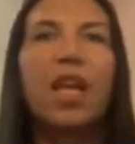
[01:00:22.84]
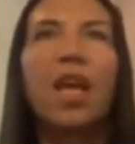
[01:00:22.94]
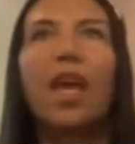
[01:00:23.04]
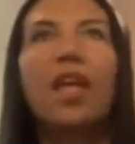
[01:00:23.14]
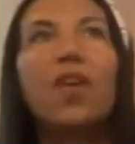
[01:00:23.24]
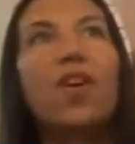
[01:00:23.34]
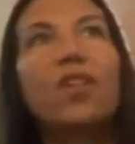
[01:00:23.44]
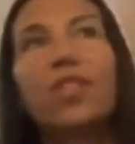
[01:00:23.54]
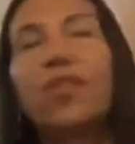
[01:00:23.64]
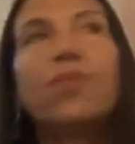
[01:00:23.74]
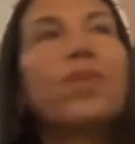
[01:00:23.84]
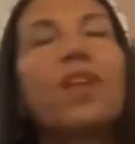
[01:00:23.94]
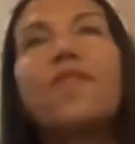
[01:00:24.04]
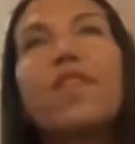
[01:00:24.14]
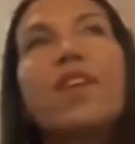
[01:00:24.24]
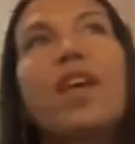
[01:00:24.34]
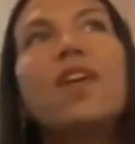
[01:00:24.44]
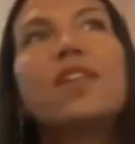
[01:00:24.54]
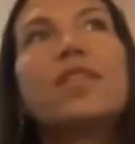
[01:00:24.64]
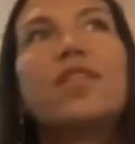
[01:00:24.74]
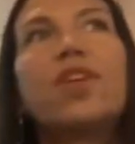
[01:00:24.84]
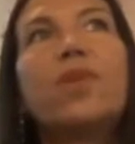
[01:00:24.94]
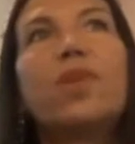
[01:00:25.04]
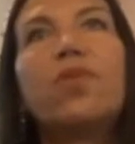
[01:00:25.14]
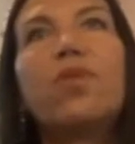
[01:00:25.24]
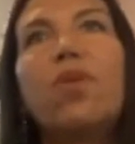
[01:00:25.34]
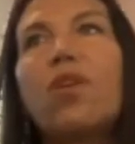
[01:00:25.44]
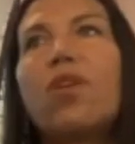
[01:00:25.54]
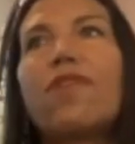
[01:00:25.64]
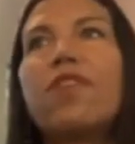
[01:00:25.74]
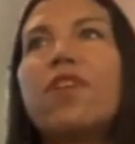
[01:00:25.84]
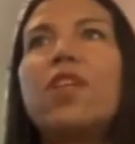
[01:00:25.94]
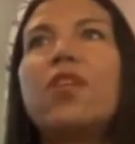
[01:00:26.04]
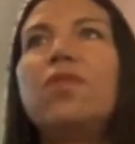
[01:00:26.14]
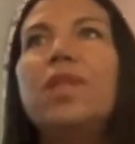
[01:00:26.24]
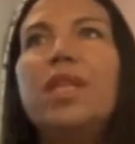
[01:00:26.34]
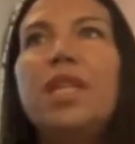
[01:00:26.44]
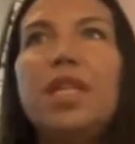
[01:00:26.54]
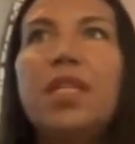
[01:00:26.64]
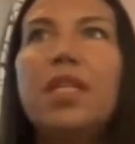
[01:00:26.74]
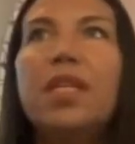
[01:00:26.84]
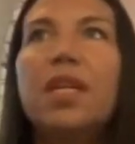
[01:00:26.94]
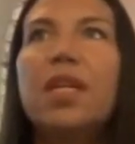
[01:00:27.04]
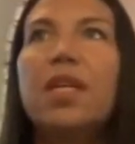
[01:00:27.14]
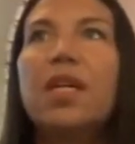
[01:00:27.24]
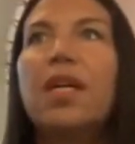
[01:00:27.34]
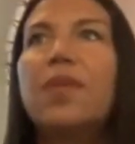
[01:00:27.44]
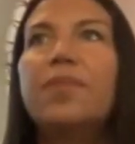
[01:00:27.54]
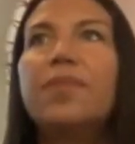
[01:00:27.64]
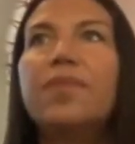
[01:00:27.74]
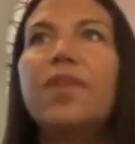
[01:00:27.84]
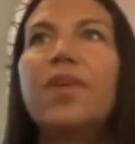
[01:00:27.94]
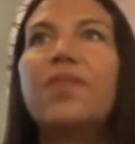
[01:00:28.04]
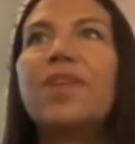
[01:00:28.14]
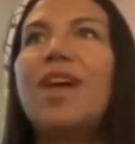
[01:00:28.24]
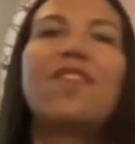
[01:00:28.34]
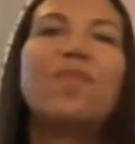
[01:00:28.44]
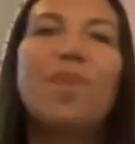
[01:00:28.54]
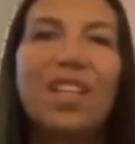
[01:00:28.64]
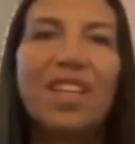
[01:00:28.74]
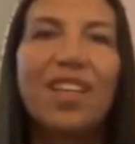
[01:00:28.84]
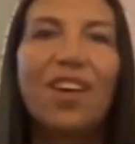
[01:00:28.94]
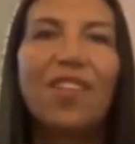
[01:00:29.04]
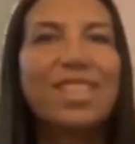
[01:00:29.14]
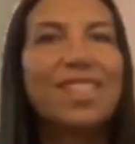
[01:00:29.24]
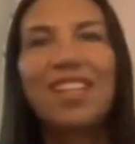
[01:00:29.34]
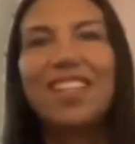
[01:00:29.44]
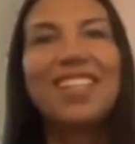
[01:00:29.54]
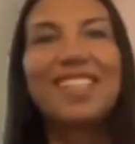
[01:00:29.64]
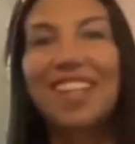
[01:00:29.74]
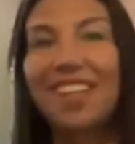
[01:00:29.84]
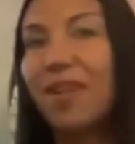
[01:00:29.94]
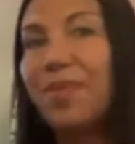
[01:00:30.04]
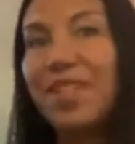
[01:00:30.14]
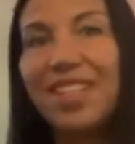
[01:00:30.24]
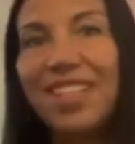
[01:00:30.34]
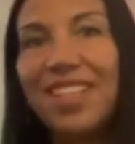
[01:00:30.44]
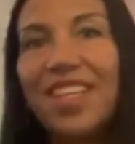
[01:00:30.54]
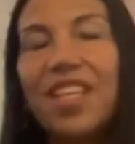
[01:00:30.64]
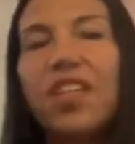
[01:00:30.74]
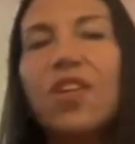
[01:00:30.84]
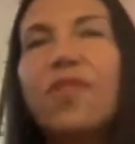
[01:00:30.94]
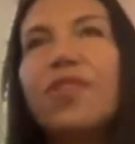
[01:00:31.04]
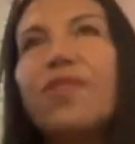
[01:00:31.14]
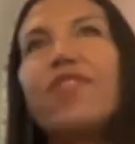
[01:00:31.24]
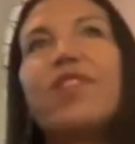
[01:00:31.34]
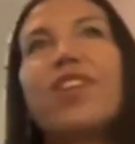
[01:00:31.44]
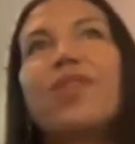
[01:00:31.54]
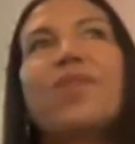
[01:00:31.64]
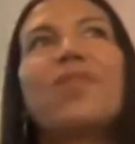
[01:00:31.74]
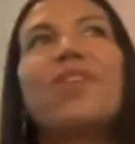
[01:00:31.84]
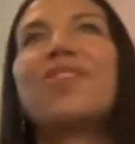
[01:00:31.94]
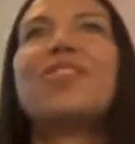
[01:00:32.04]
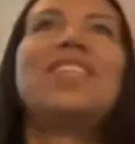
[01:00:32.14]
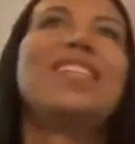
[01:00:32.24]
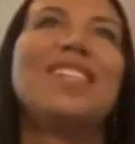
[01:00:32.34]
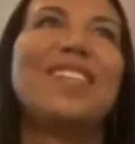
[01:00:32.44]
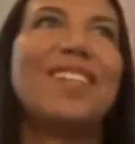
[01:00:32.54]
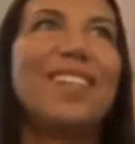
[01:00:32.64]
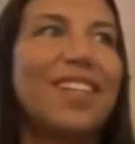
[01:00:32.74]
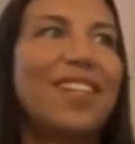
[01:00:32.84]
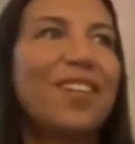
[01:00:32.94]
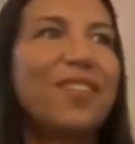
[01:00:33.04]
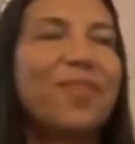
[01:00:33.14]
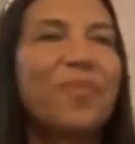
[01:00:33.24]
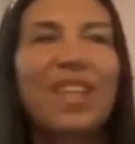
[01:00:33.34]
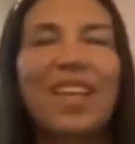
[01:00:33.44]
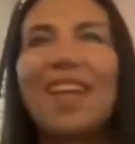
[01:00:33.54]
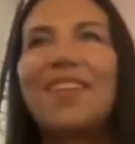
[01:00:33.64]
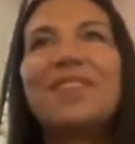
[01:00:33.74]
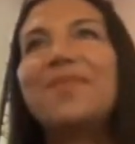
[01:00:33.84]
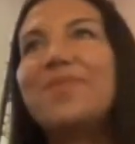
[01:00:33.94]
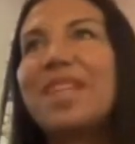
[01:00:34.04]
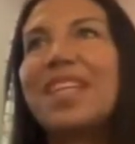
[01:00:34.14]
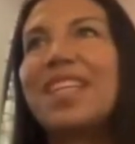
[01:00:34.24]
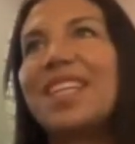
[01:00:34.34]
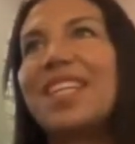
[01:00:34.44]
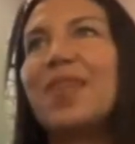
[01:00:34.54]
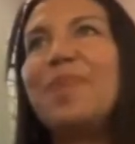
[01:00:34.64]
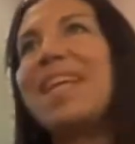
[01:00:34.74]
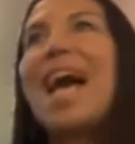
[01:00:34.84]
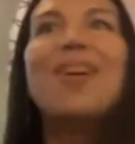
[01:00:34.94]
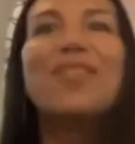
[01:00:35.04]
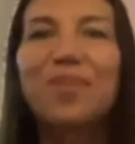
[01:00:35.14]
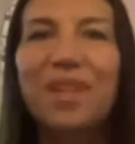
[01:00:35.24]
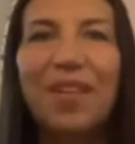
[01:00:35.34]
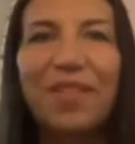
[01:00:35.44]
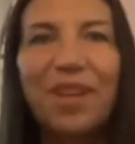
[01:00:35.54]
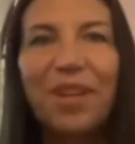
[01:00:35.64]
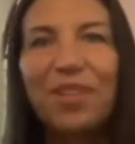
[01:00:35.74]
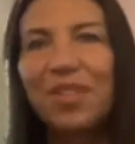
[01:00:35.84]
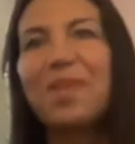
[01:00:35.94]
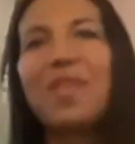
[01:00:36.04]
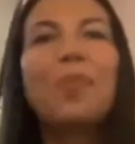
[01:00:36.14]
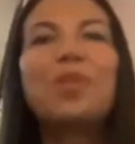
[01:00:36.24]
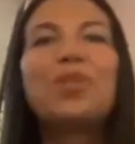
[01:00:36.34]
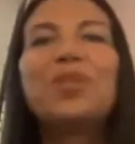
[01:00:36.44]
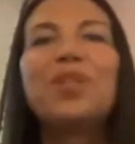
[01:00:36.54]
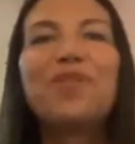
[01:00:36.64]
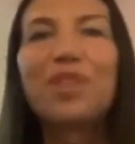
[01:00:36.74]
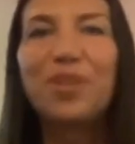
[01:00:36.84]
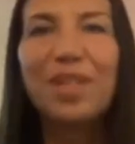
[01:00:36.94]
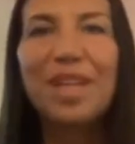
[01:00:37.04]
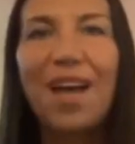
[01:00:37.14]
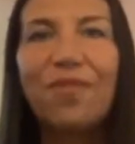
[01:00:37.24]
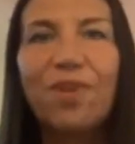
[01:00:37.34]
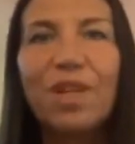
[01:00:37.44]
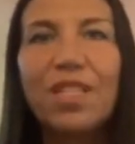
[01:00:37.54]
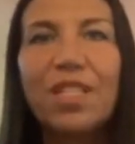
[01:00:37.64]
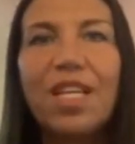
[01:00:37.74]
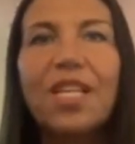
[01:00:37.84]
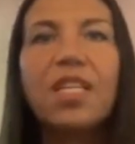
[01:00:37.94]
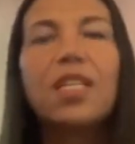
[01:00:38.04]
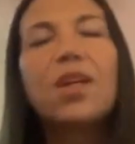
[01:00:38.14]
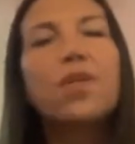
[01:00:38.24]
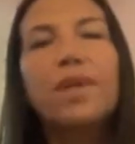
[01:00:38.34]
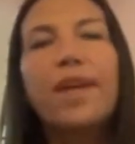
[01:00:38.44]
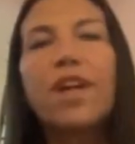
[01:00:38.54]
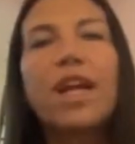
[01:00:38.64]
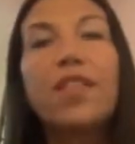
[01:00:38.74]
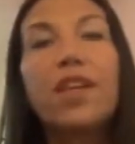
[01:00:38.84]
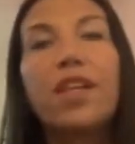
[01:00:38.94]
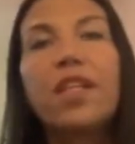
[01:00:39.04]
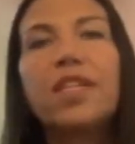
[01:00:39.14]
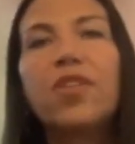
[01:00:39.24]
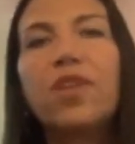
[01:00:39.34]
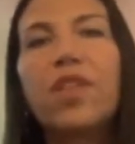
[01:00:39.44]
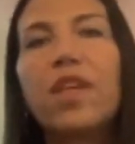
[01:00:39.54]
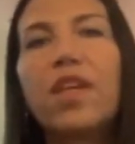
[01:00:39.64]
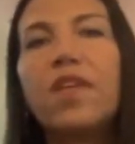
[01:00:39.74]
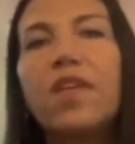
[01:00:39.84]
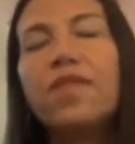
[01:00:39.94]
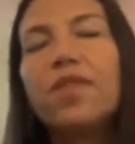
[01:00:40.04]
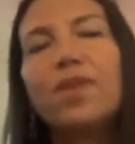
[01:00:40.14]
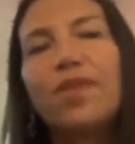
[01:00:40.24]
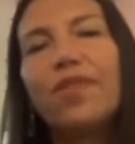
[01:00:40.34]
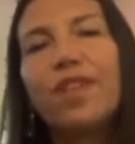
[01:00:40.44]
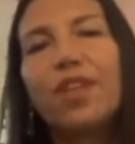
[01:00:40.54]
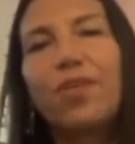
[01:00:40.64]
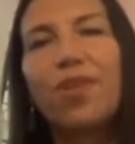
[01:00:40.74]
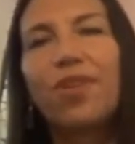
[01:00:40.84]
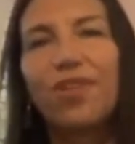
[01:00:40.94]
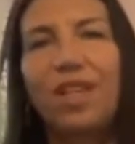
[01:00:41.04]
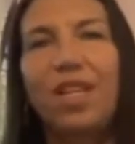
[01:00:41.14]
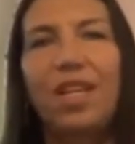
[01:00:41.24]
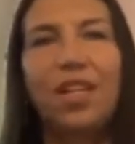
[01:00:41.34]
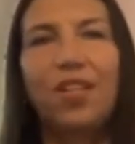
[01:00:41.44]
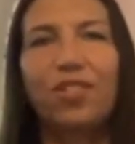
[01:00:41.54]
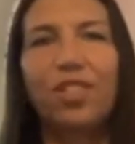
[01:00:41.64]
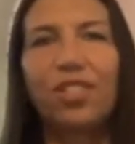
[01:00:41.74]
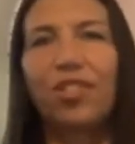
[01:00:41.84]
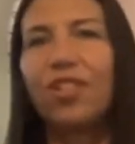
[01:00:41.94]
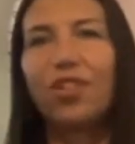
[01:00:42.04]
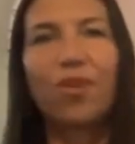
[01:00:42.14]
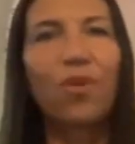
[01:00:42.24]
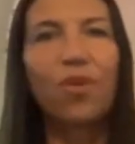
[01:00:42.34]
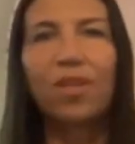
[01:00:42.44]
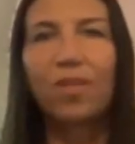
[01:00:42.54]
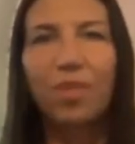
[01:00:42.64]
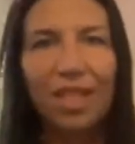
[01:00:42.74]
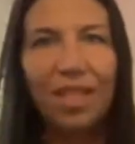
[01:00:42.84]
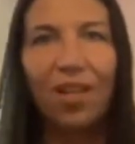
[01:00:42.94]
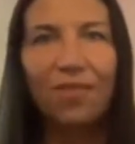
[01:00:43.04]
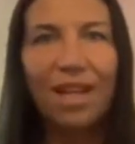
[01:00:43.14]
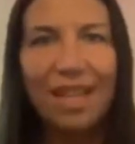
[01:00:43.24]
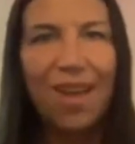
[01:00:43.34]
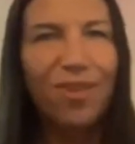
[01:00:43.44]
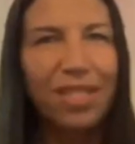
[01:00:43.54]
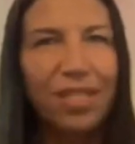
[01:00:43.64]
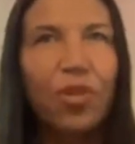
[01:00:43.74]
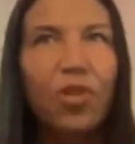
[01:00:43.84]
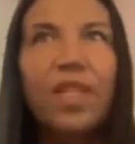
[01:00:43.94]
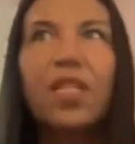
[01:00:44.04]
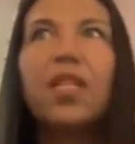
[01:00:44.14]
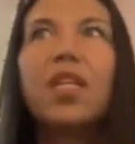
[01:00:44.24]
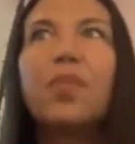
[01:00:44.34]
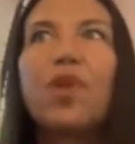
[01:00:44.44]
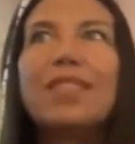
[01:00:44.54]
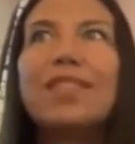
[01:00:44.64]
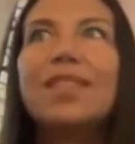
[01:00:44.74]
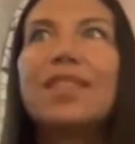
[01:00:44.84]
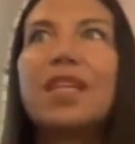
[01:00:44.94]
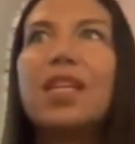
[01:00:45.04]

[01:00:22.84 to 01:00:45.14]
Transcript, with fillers: and also with everything else you know when you no longer feel like you need um, you know a lot of money all of a sudden it's going to come in you know when you feel like you no longer need you know i don't know a big house or whatever, there is going to be the opportunity for you to have one. You know, whatever, anything it is that you can think of when you feel like you no longer need it and you're just good and you're whole and complete right now in this moment in presence,